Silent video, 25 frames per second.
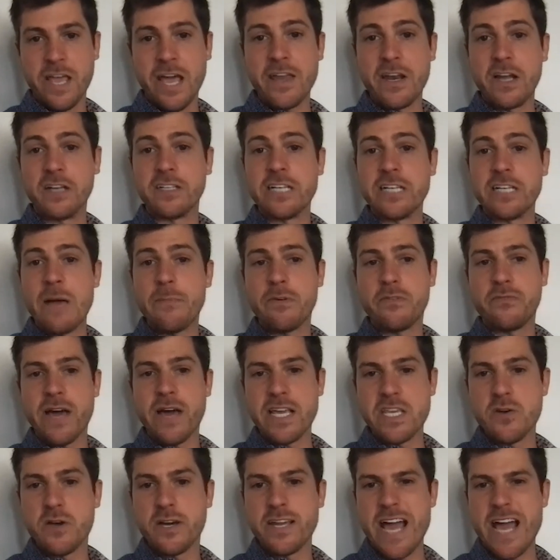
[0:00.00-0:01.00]
And on top of
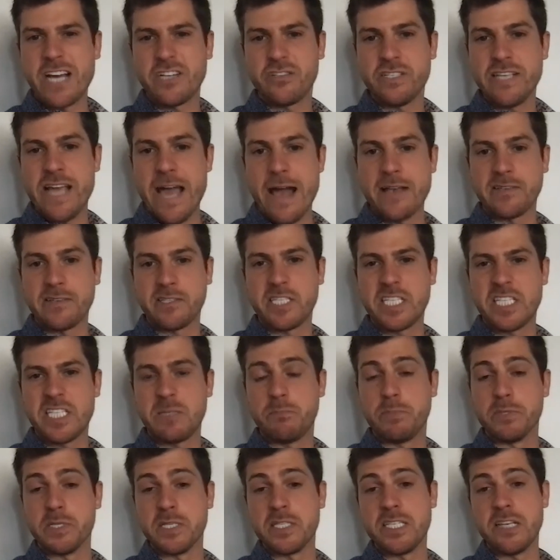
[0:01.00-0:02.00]
that, you can actually ask
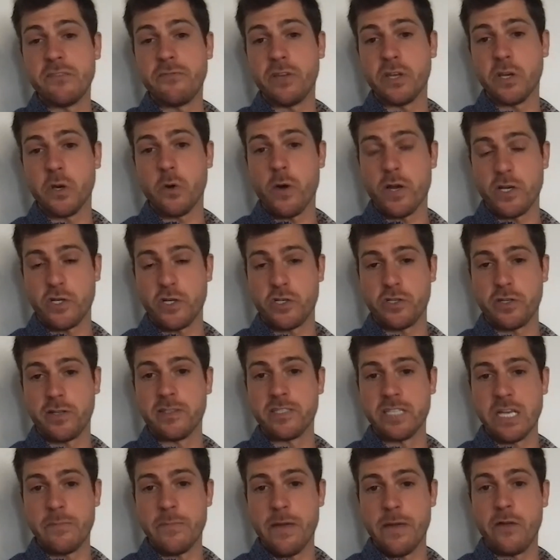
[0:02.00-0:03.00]
specific
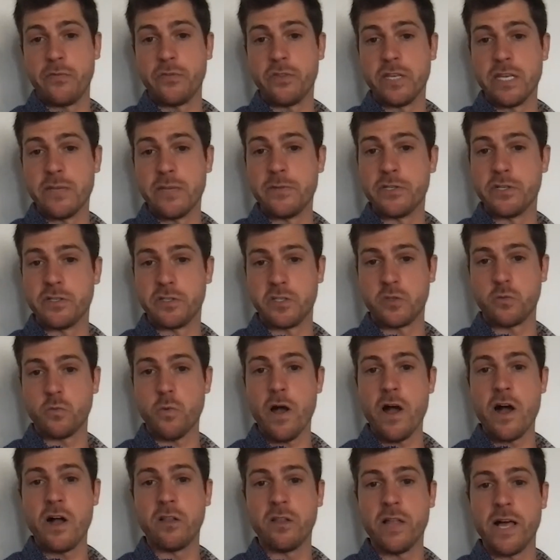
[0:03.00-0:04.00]
questions about the images as
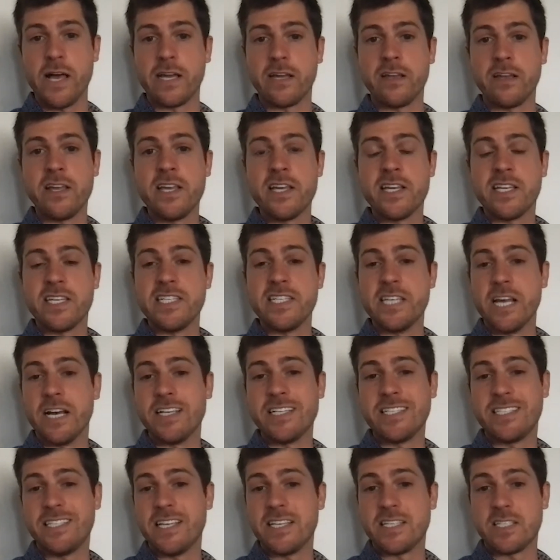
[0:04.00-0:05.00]
well, like,
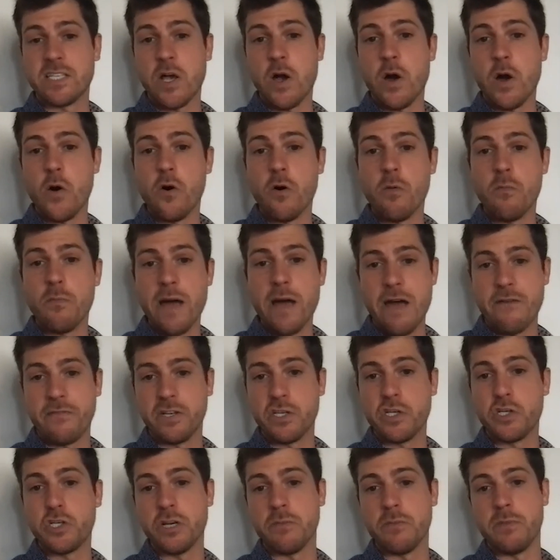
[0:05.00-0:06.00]
does this home have a
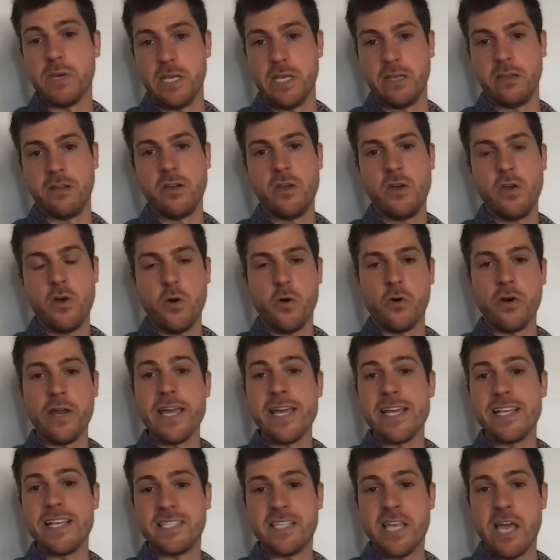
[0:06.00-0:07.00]
chimney? Or
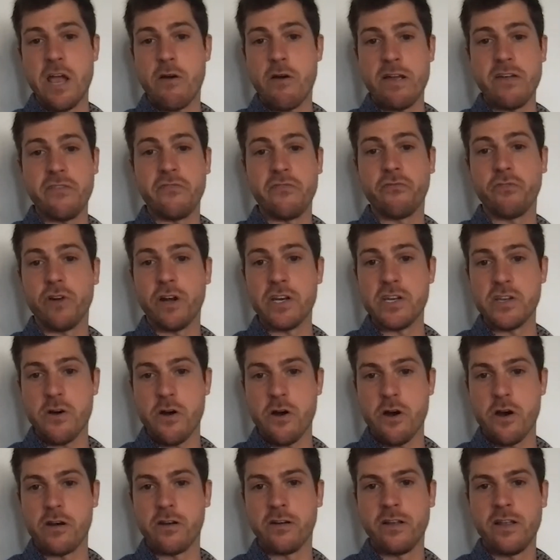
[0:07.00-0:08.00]
is there a front
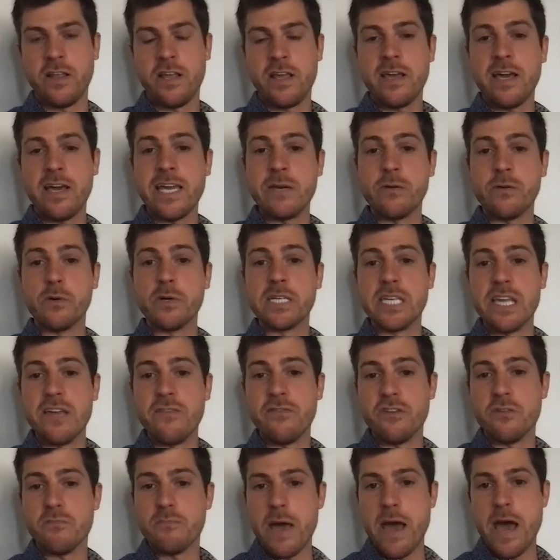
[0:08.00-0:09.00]
yard? And it will give
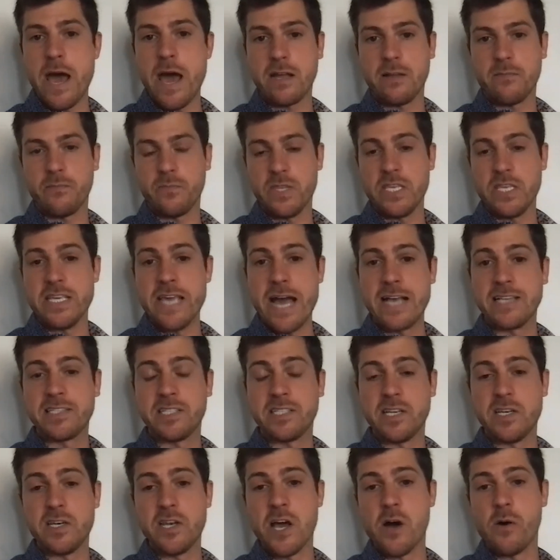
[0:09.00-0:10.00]
you back yes
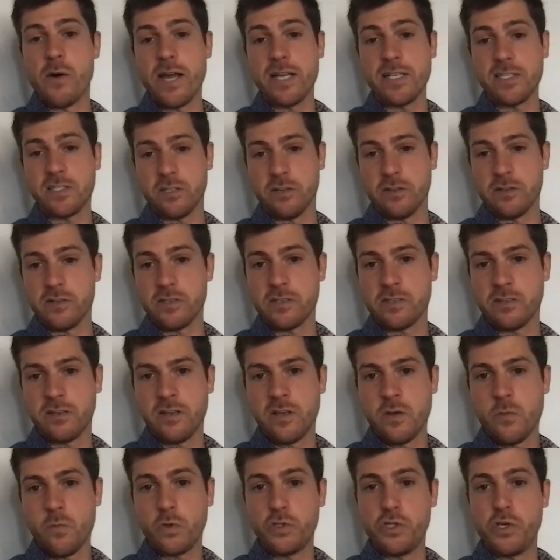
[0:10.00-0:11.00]
and no answers,
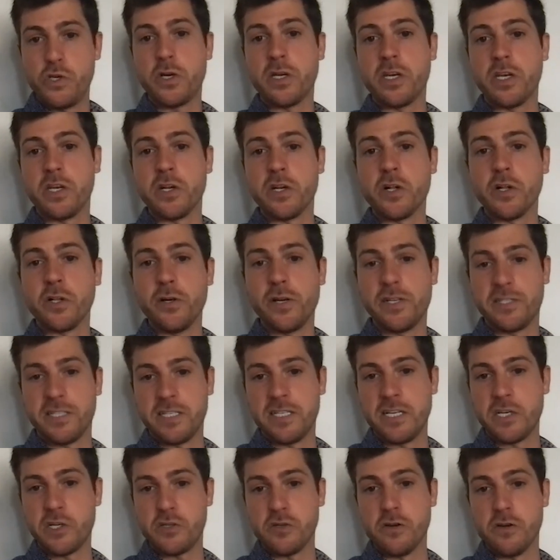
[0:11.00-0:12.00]
which you can include as
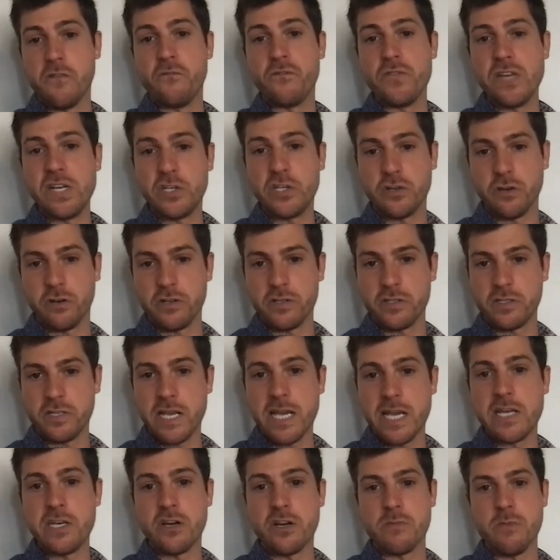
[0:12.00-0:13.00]
additional features
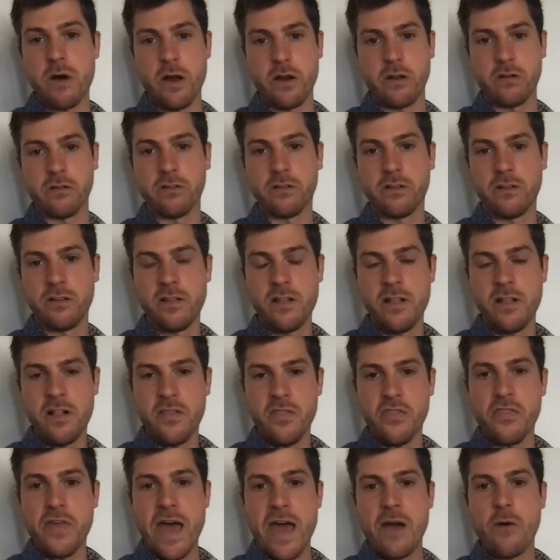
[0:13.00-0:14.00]
in your model.
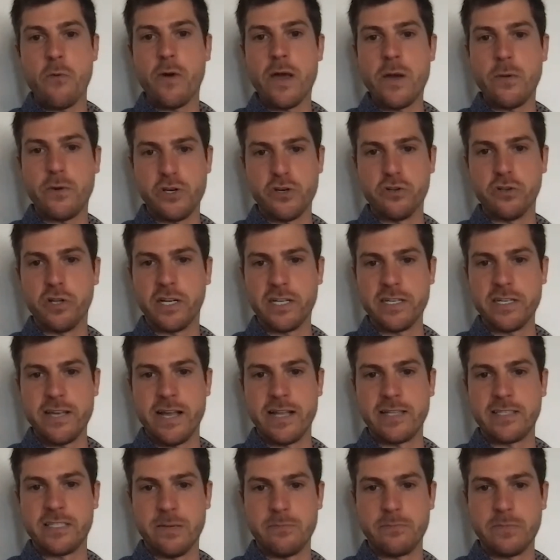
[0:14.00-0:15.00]
That way, when you're looking
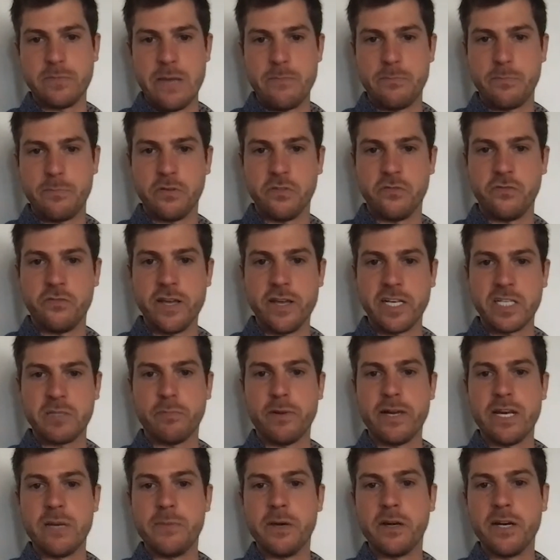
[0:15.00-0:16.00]
at some type of
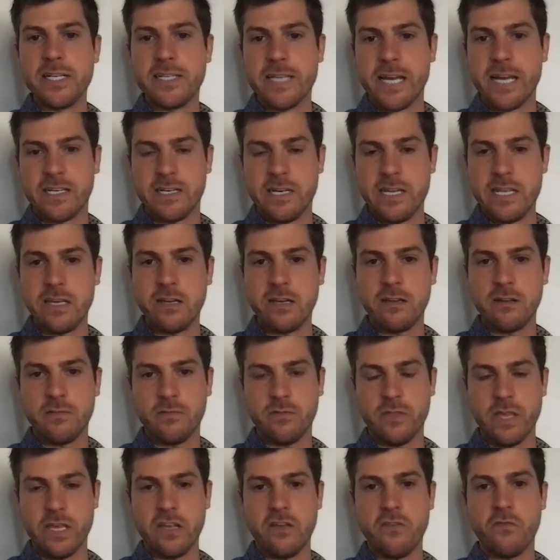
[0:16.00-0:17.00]
explainability technique,
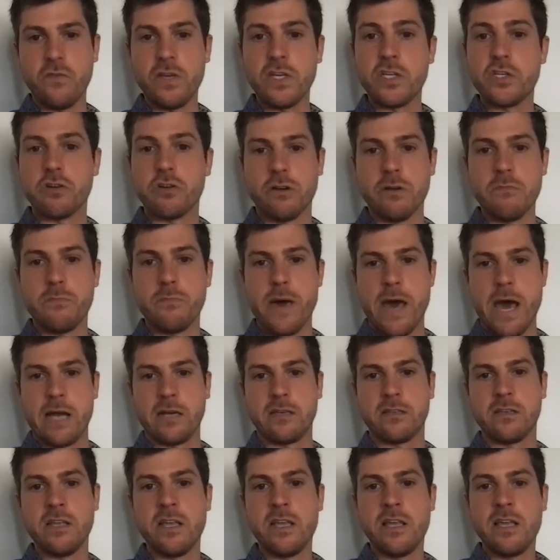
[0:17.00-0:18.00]
like feature
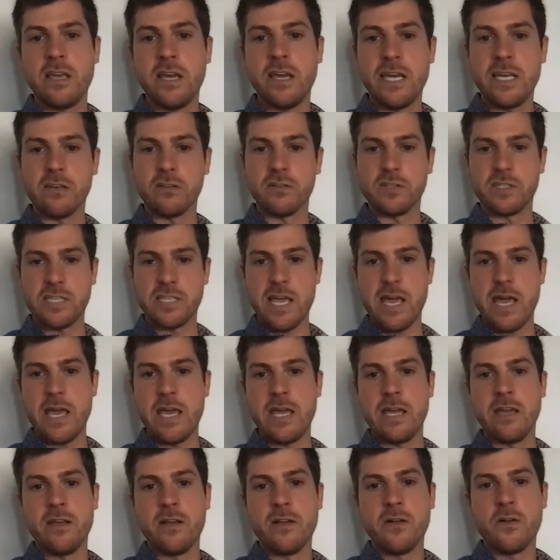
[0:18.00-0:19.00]
impact, it'll
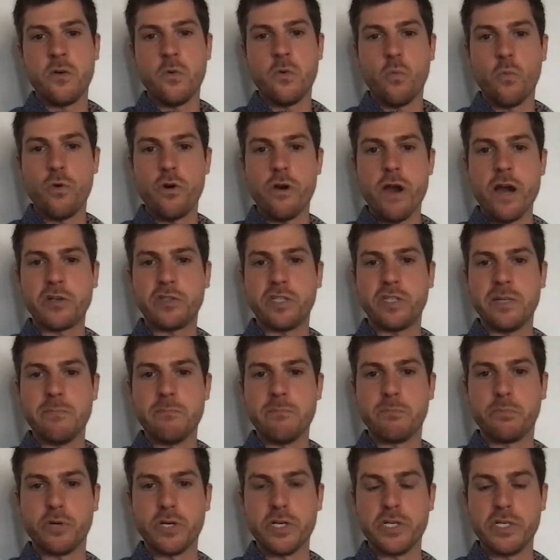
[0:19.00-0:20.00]
say, we're actually
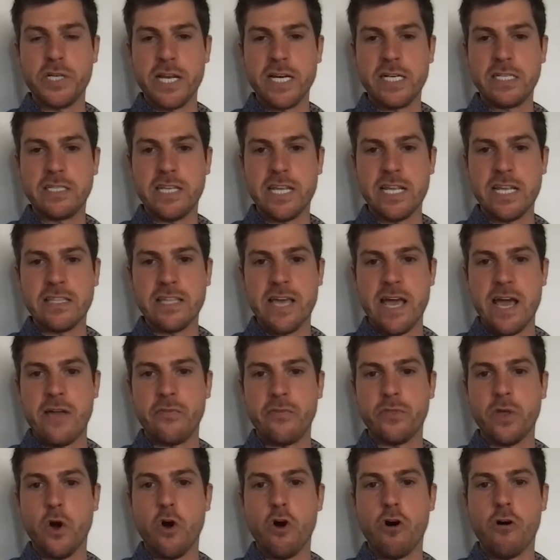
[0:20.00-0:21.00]
predicting
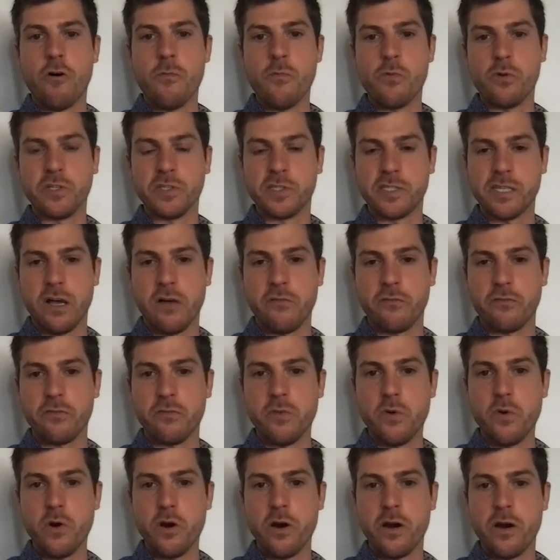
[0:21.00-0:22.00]
that the home will sell for
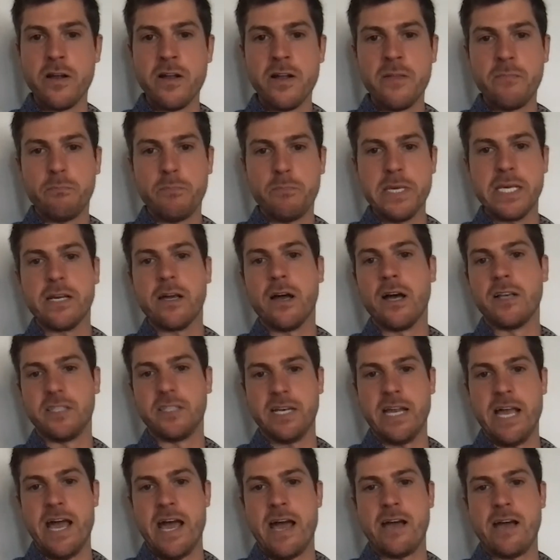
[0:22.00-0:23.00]
more because
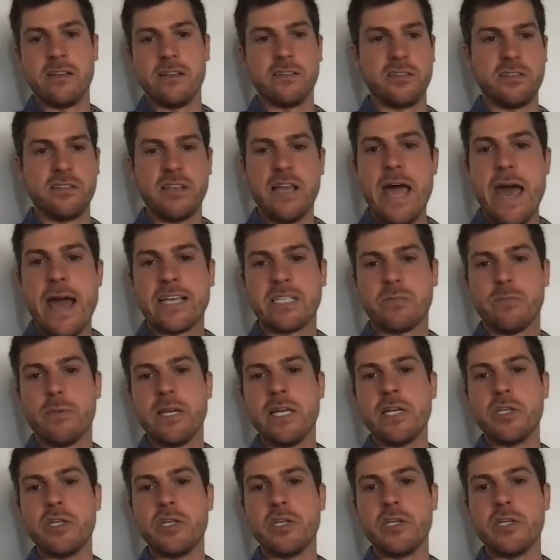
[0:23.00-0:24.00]
it has X
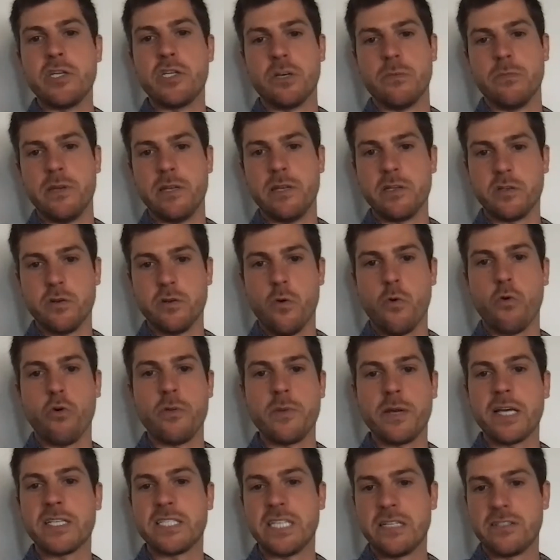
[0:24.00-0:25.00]
many chimneys, or
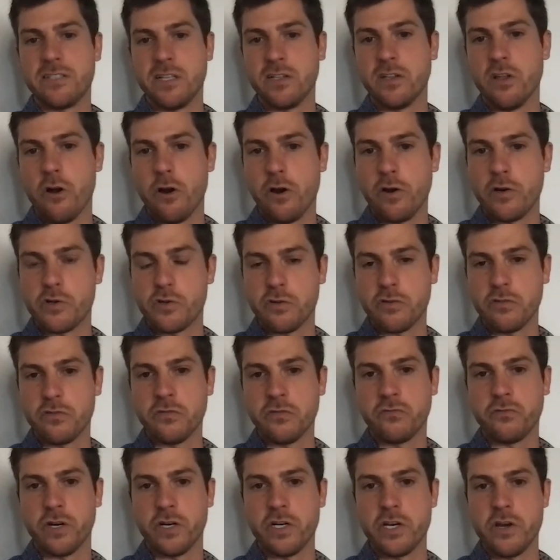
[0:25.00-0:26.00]
because there's a large
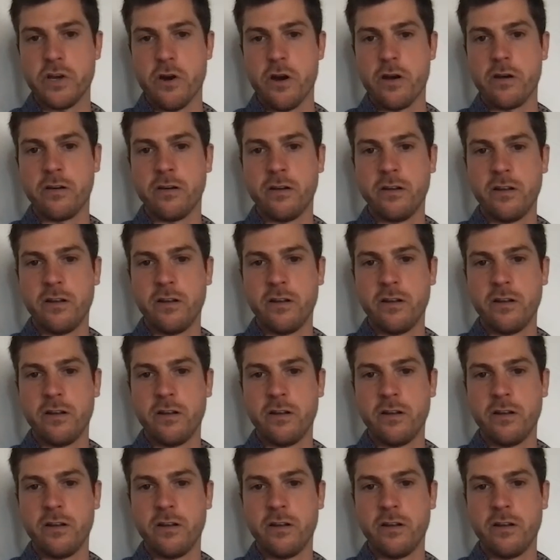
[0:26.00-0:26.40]
front yard.